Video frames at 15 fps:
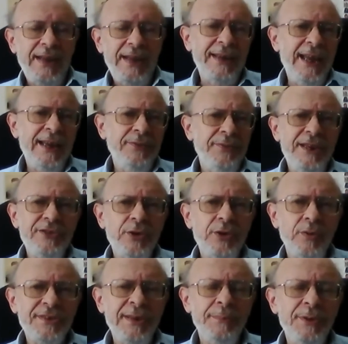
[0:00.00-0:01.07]
Again,
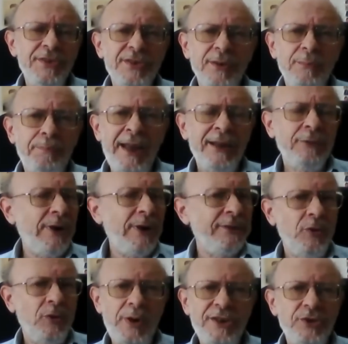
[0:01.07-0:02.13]
some of these are
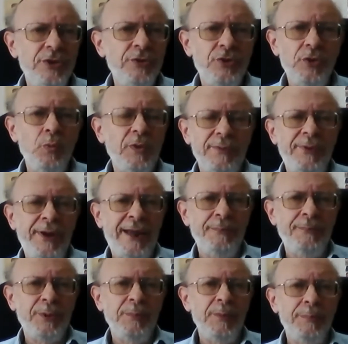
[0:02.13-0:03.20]
background questions you would have had
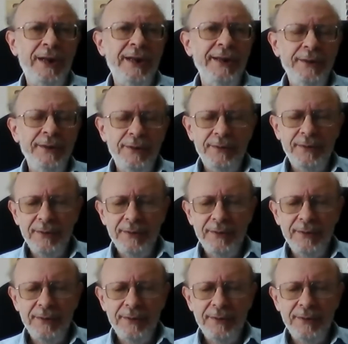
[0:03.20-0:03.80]
probably.